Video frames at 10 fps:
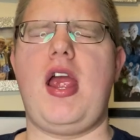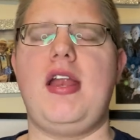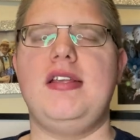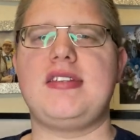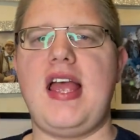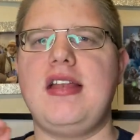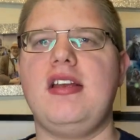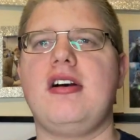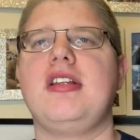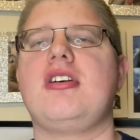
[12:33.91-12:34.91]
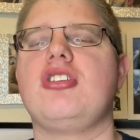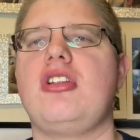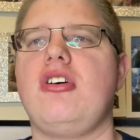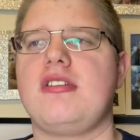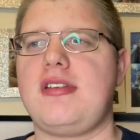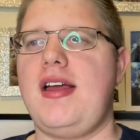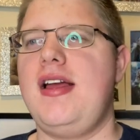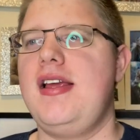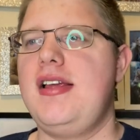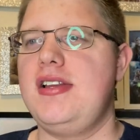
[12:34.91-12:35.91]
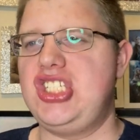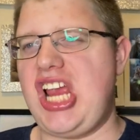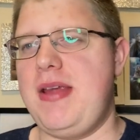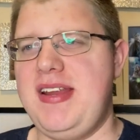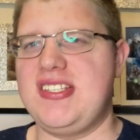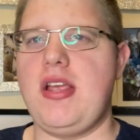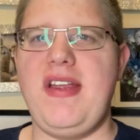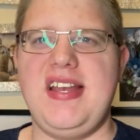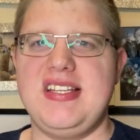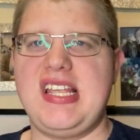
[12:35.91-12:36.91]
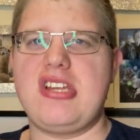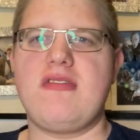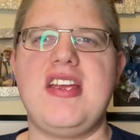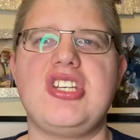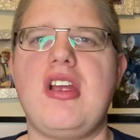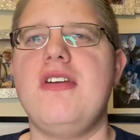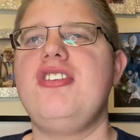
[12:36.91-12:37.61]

And he's there. And you kind of got the Doctor, Jamie and Zoe in the situation going,